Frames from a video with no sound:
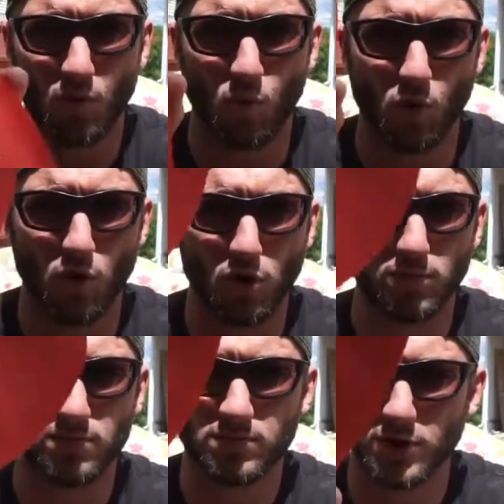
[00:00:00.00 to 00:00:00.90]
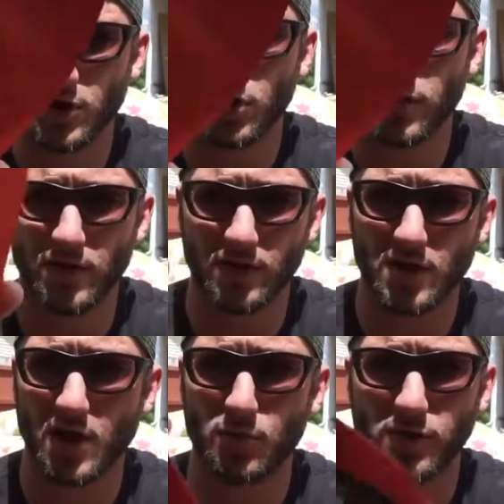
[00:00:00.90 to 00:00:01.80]
warm. You know, they, they
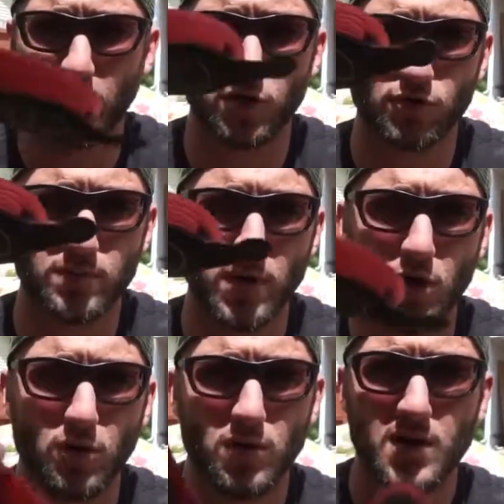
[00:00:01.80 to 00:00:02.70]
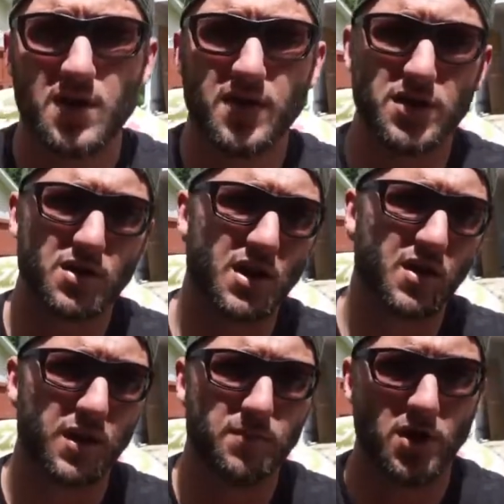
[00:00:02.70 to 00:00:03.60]
come with a little remote that you can
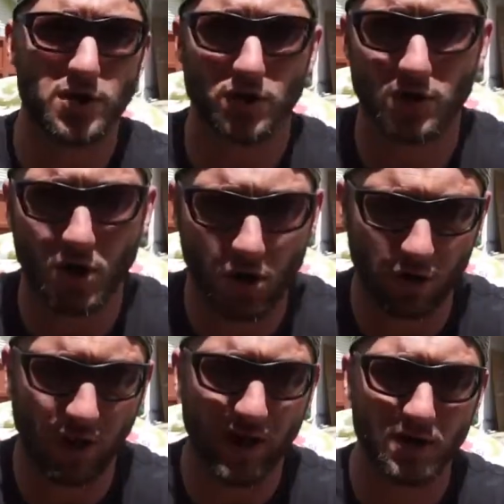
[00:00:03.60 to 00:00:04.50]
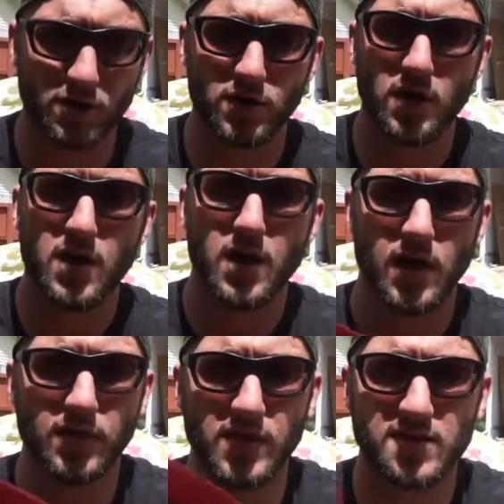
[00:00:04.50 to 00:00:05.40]
clip on your call lanyard,
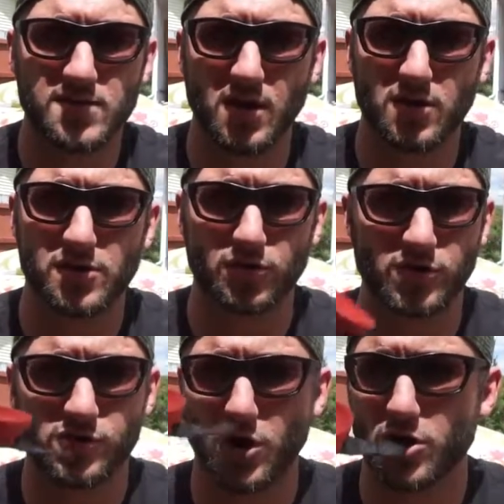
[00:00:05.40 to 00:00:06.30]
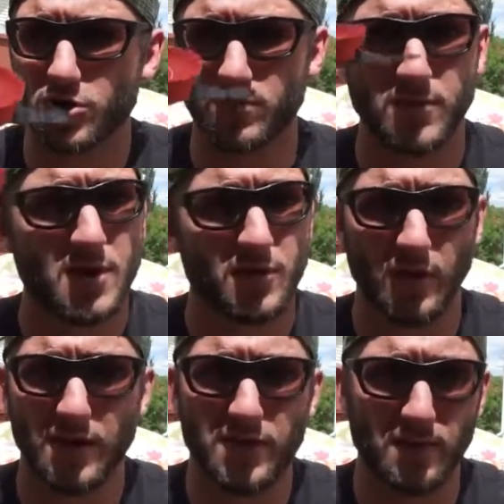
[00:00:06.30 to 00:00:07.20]
and these suckers, you recharge them. The
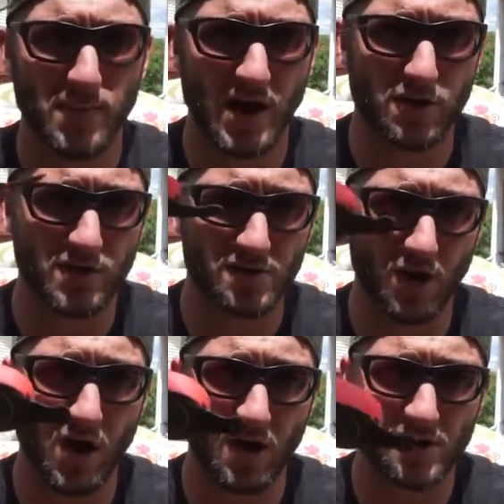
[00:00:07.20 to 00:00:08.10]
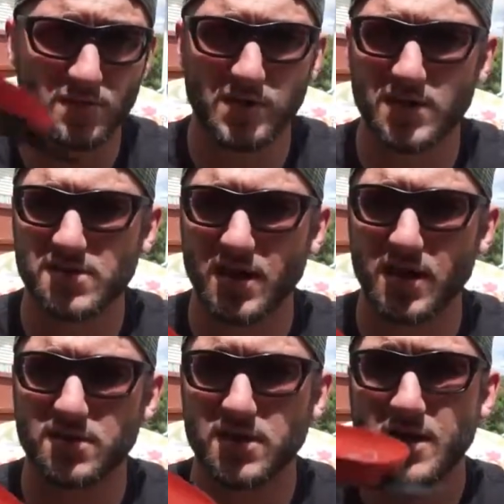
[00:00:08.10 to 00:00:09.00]
lithium batteries are awesome in these
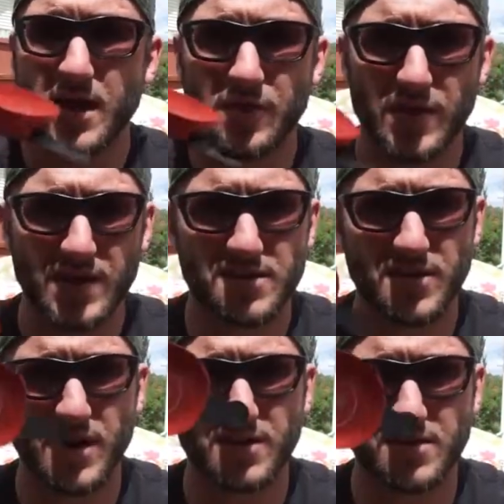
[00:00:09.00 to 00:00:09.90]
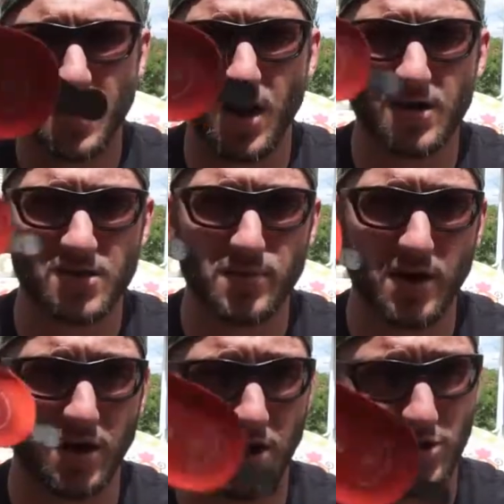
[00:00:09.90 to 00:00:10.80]
things. These things cost about
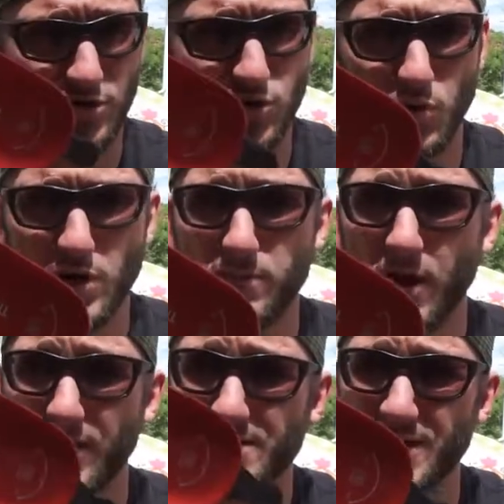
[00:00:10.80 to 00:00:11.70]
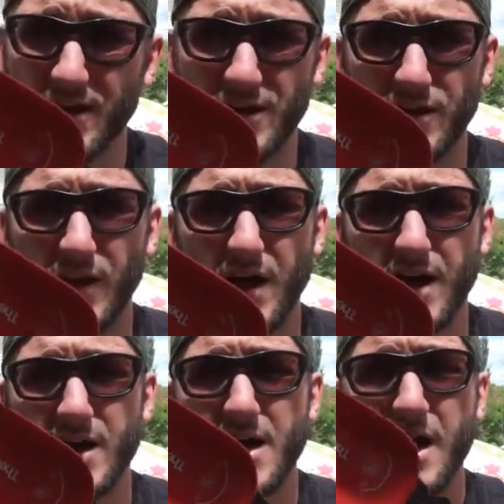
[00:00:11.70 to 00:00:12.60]
one hundred twenty bucks. Not gonna
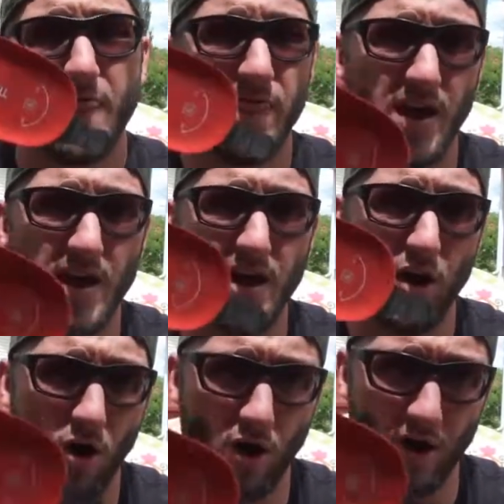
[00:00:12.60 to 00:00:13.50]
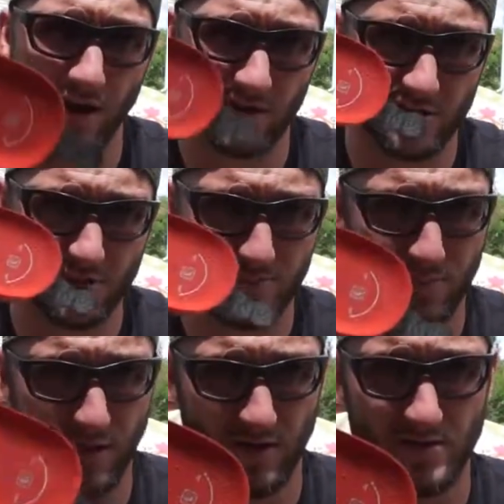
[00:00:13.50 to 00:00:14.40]
lie, they are
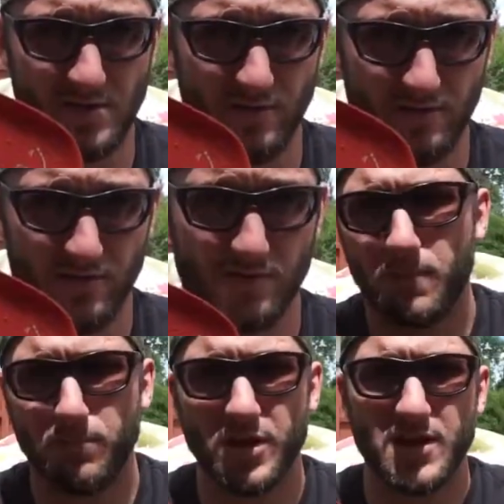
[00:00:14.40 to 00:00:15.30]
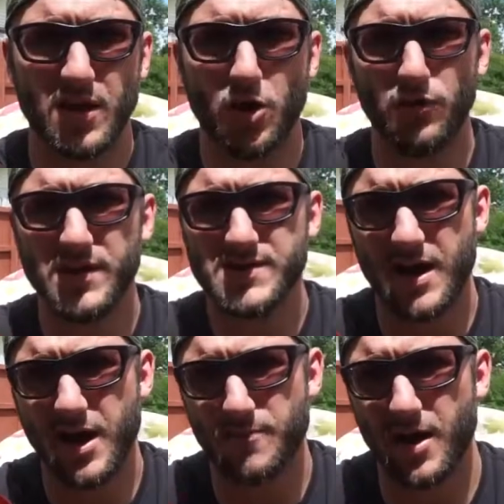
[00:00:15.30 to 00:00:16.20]
expensive. But the only
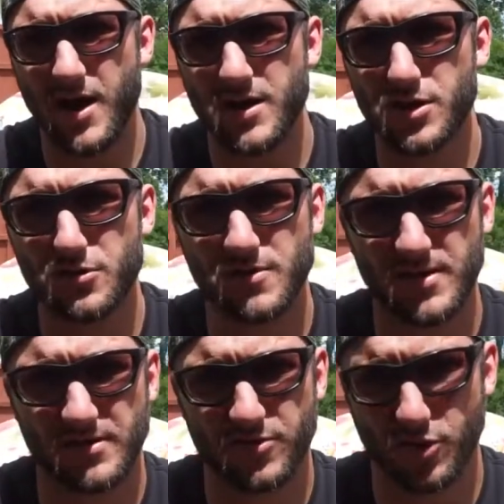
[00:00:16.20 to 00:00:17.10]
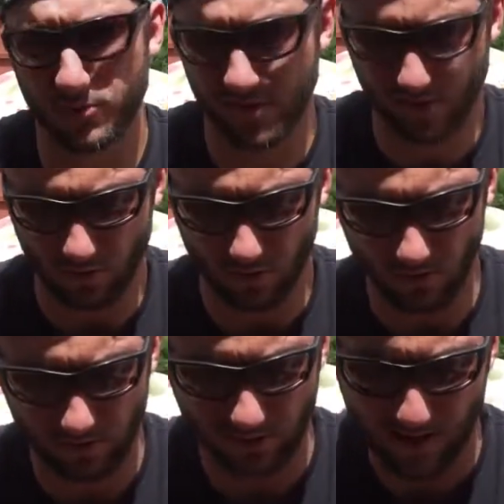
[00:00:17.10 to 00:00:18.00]
time I use these
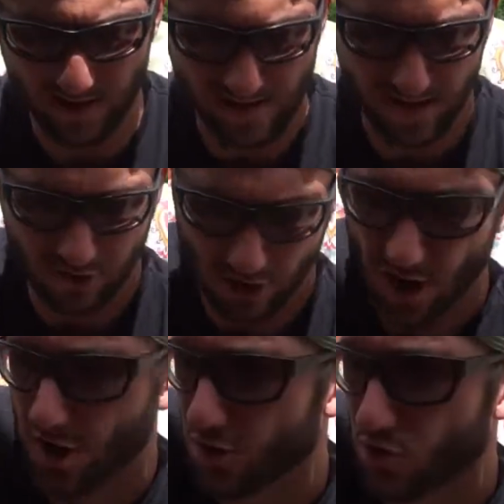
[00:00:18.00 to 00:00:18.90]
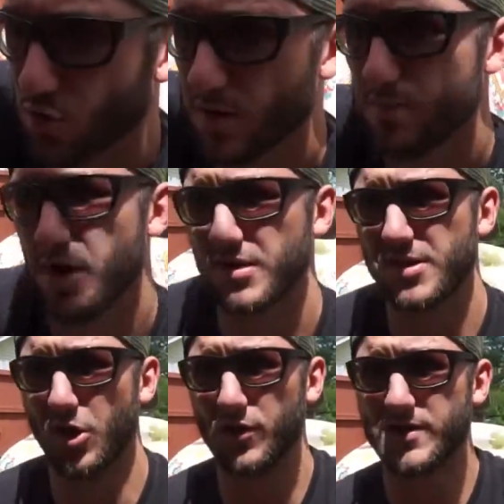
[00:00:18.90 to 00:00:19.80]
ThermaCELLs, like I said, they're one hundred twenty bucks.
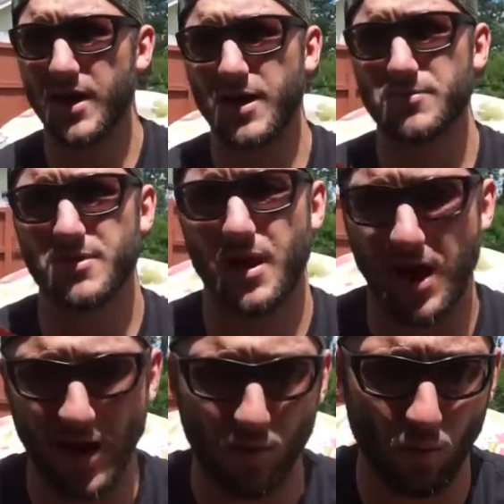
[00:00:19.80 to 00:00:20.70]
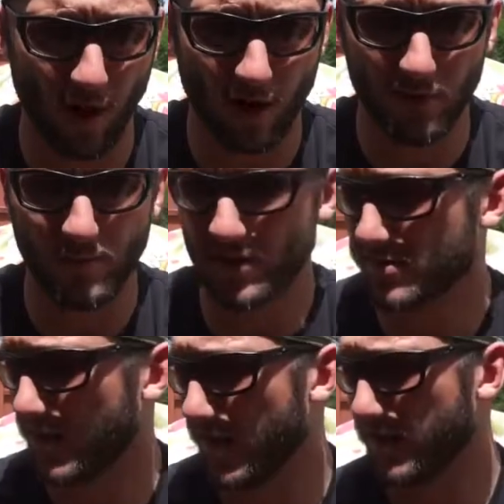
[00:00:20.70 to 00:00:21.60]
The only time I wear them
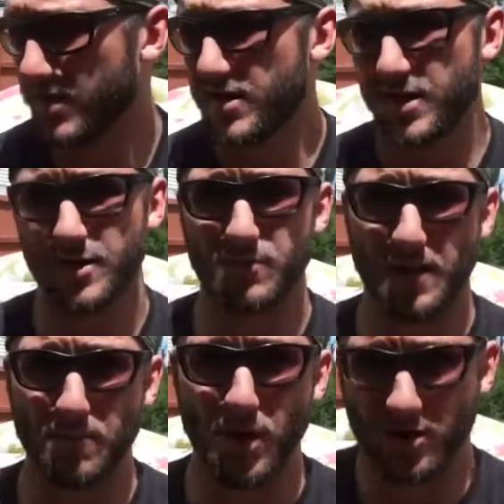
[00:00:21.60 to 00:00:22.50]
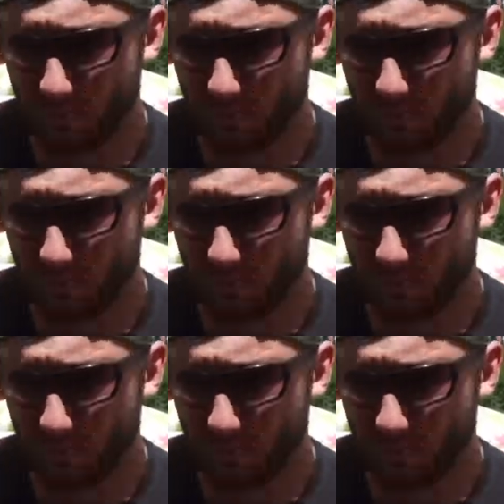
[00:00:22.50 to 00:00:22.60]
is like in my muck